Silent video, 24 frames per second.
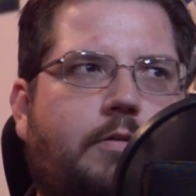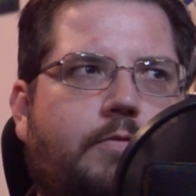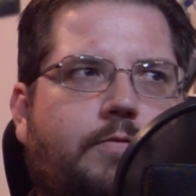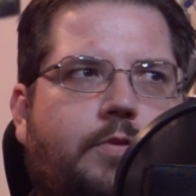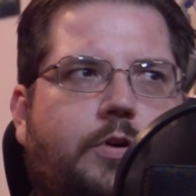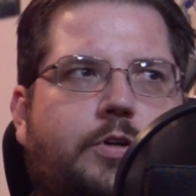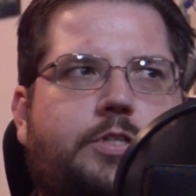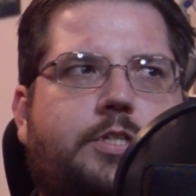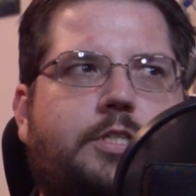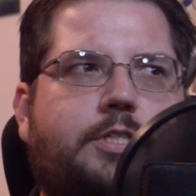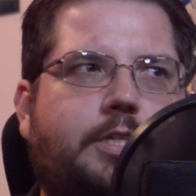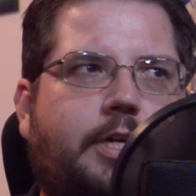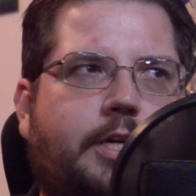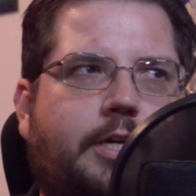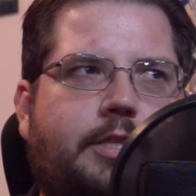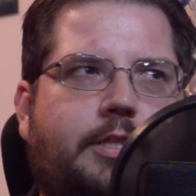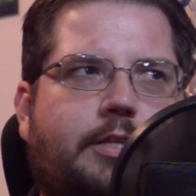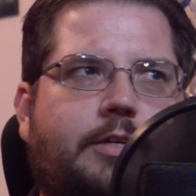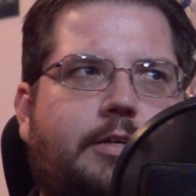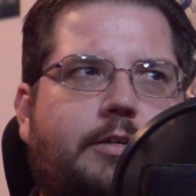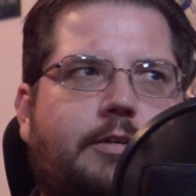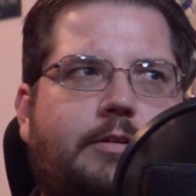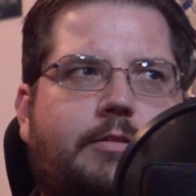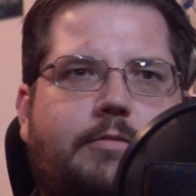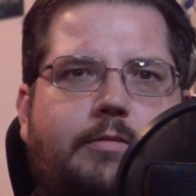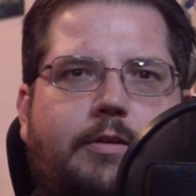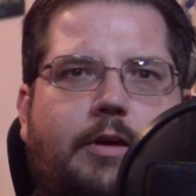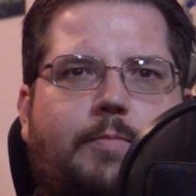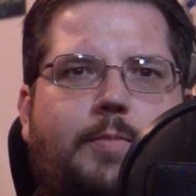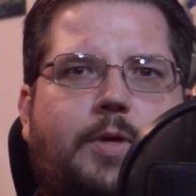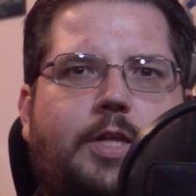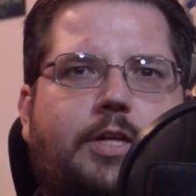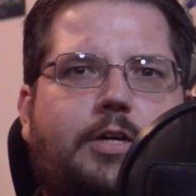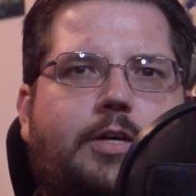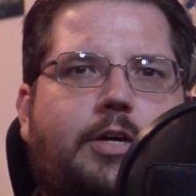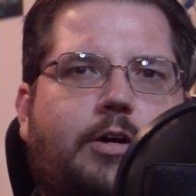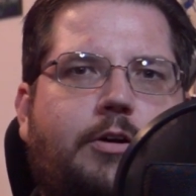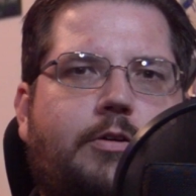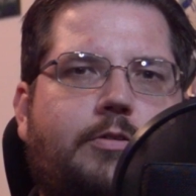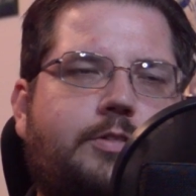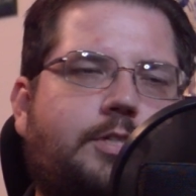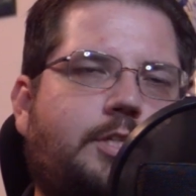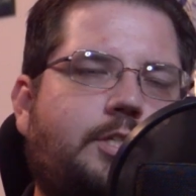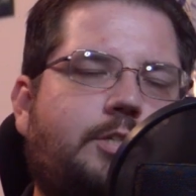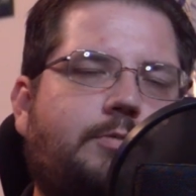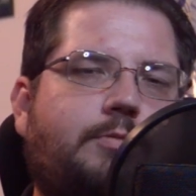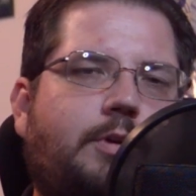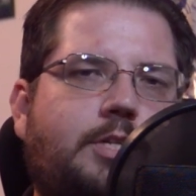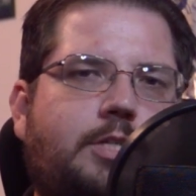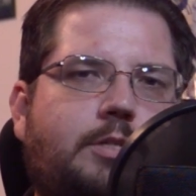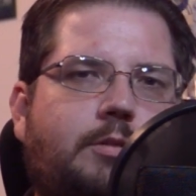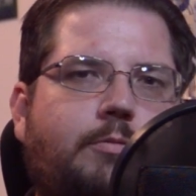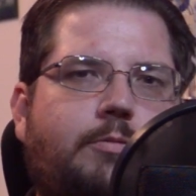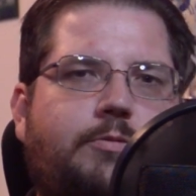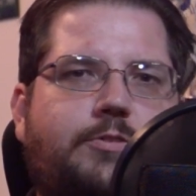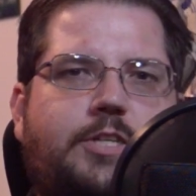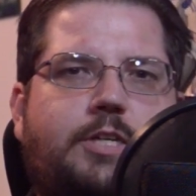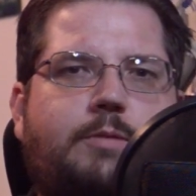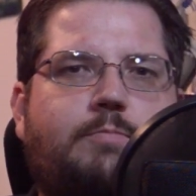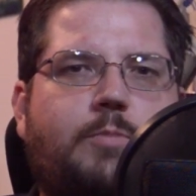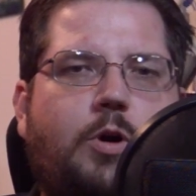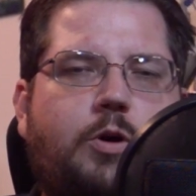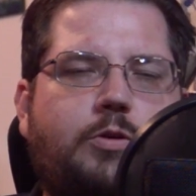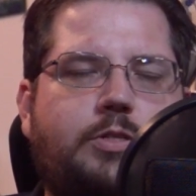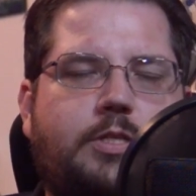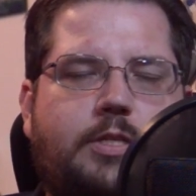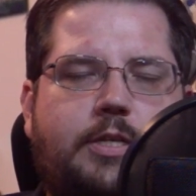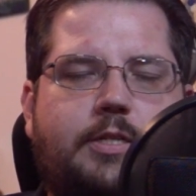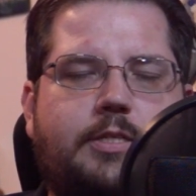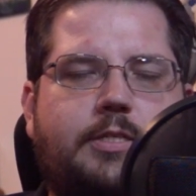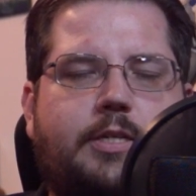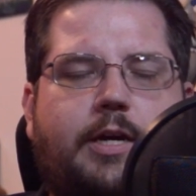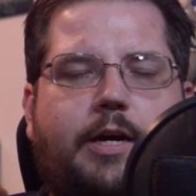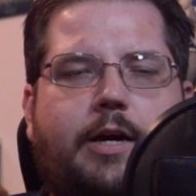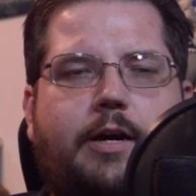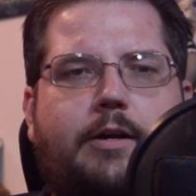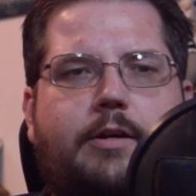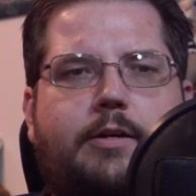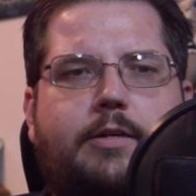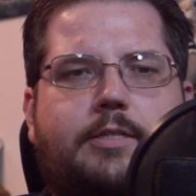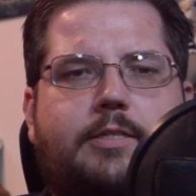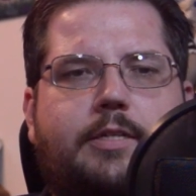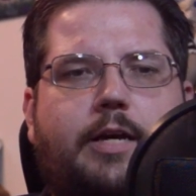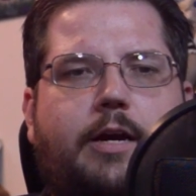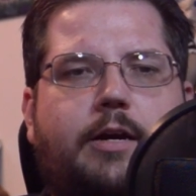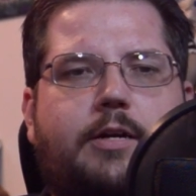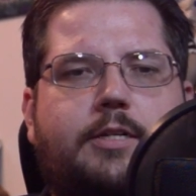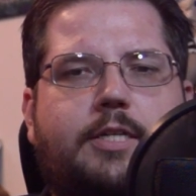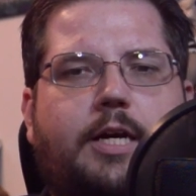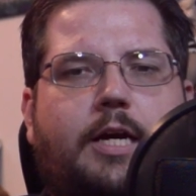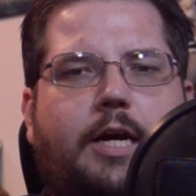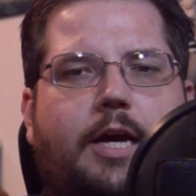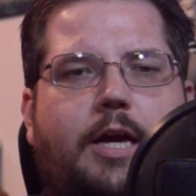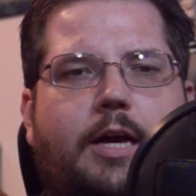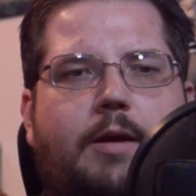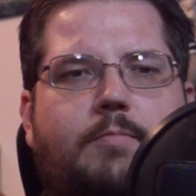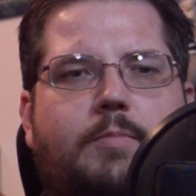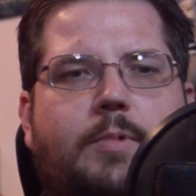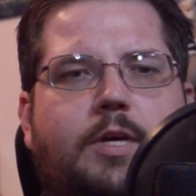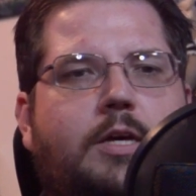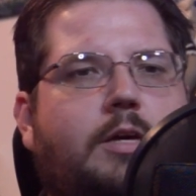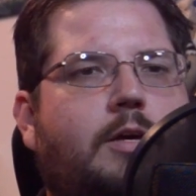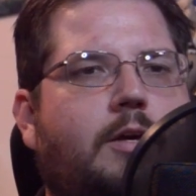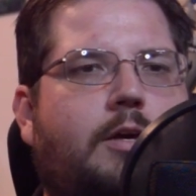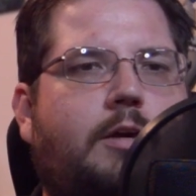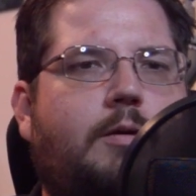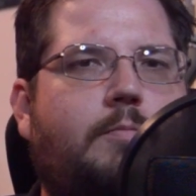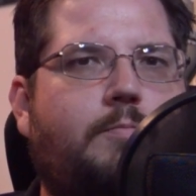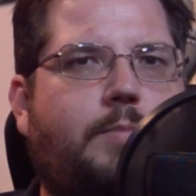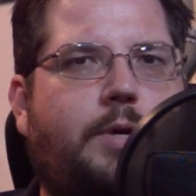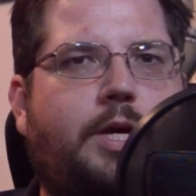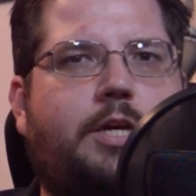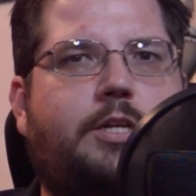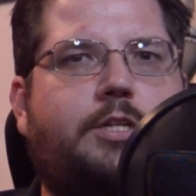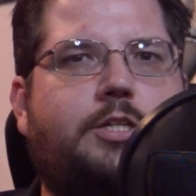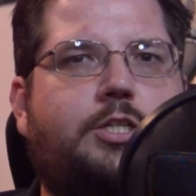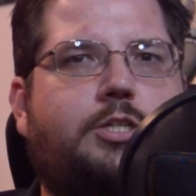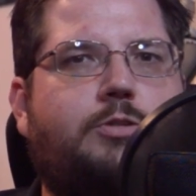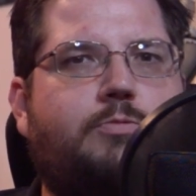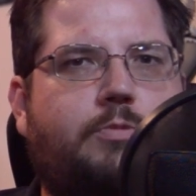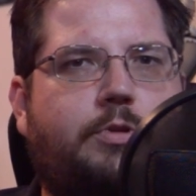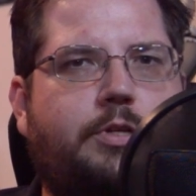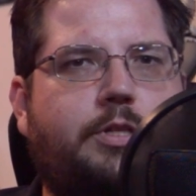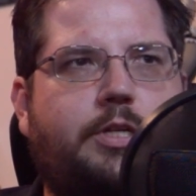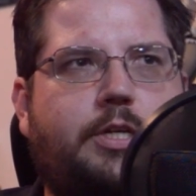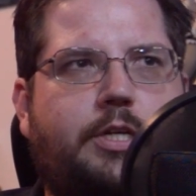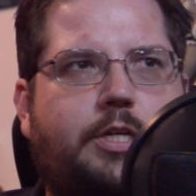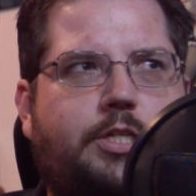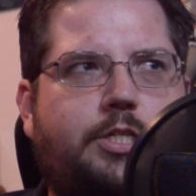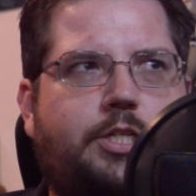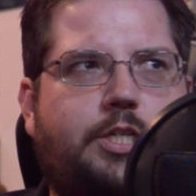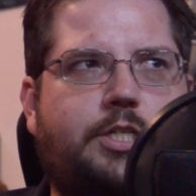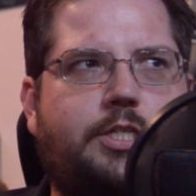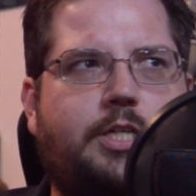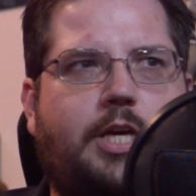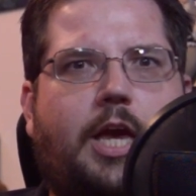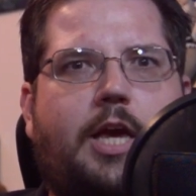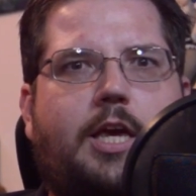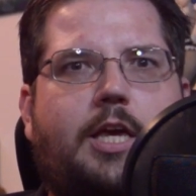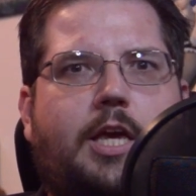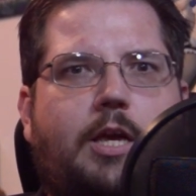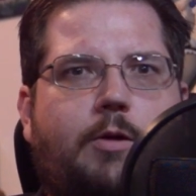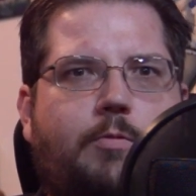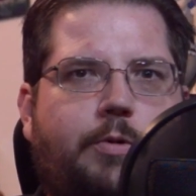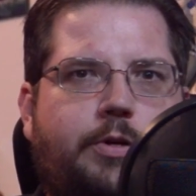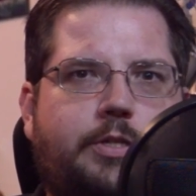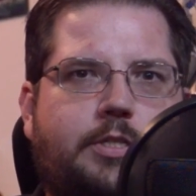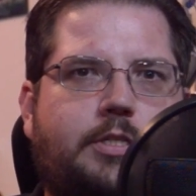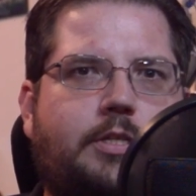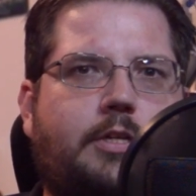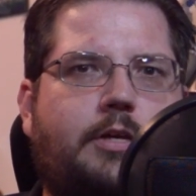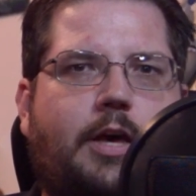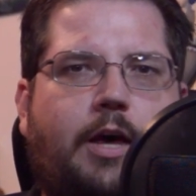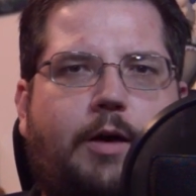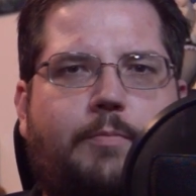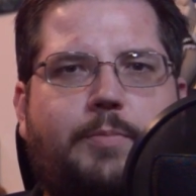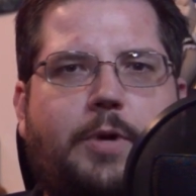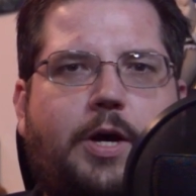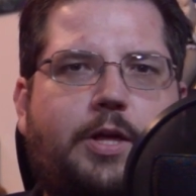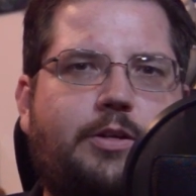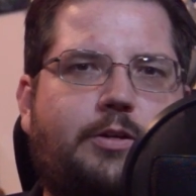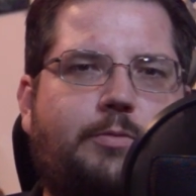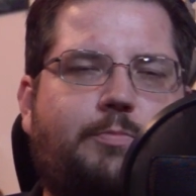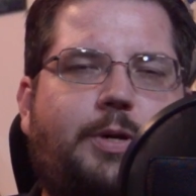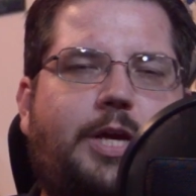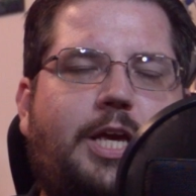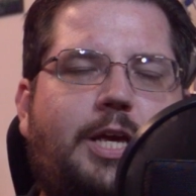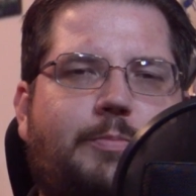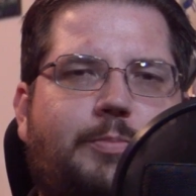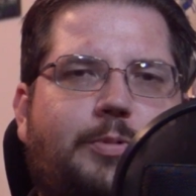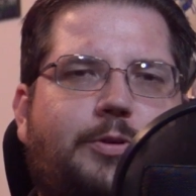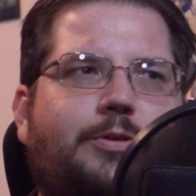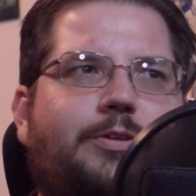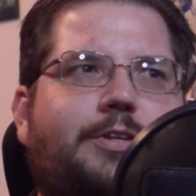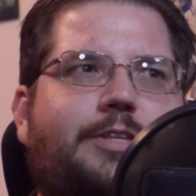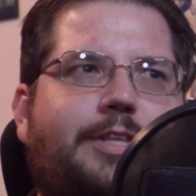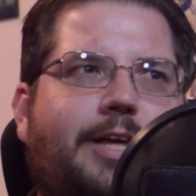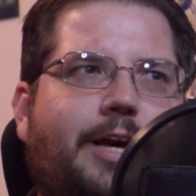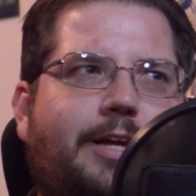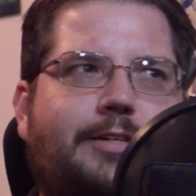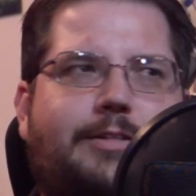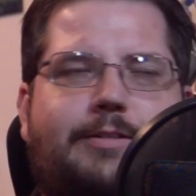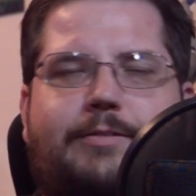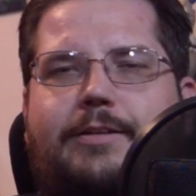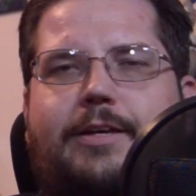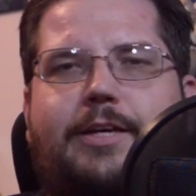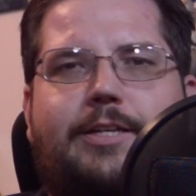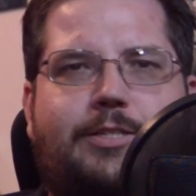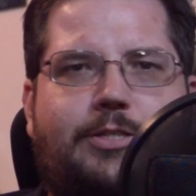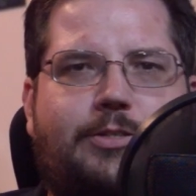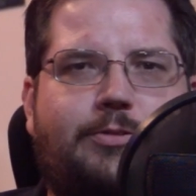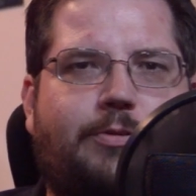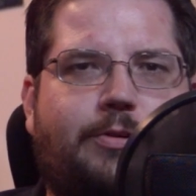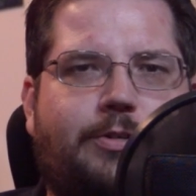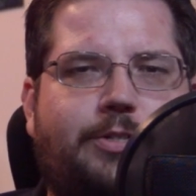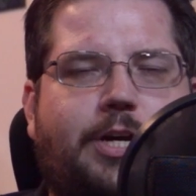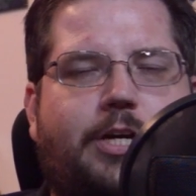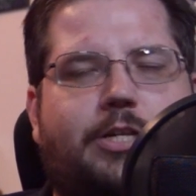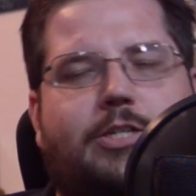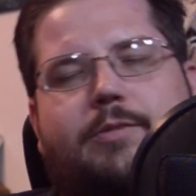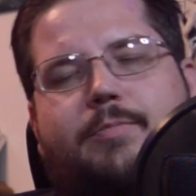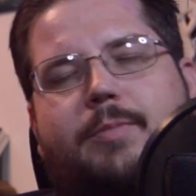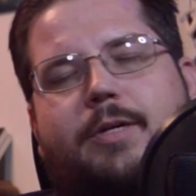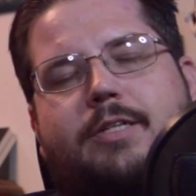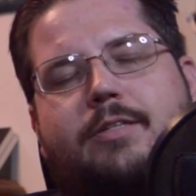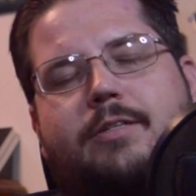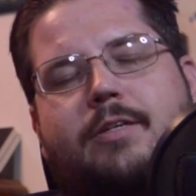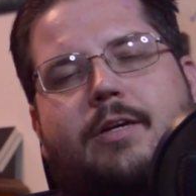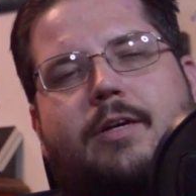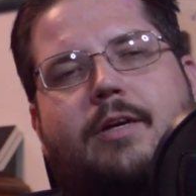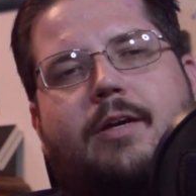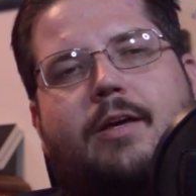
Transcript: versus like the Emilico situation that we've seen most of the entire entire time being just really she's ganky and wants to help other people, and that is to her detriment.